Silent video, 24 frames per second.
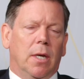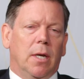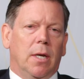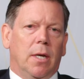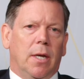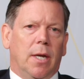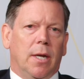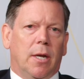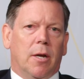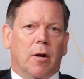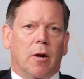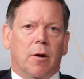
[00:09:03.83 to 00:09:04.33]

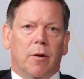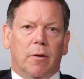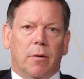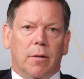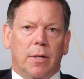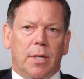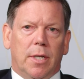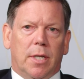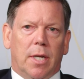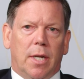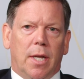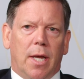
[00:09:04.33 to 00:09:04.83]
And
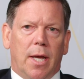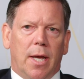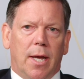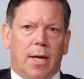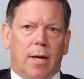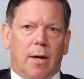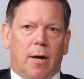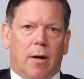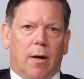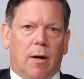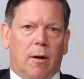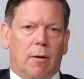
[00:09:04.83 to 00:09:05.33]
currently
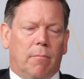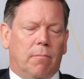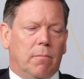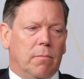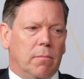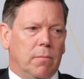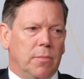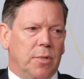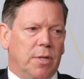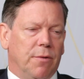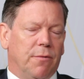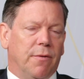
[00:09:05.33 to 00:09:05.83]
today, our
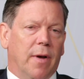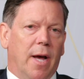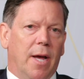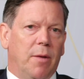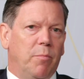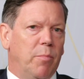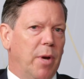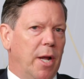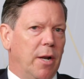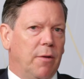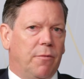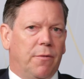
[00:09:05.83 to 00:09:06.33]

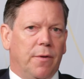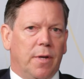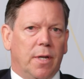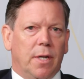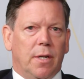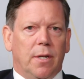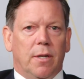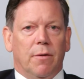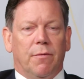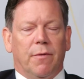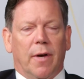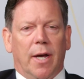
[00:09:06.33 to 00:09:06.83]
defined benefit
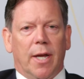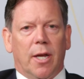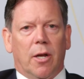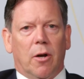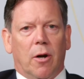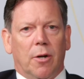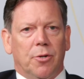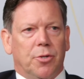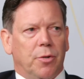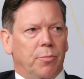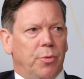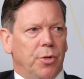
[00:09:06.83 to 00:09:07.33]
and defined
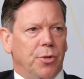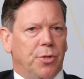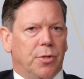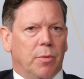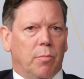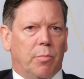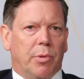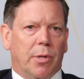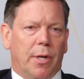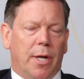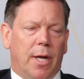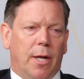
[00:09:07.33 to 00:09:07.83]

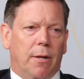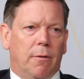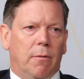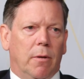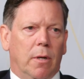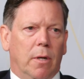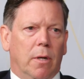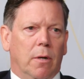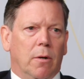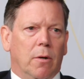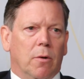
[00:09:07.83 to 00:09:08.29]
contribution plan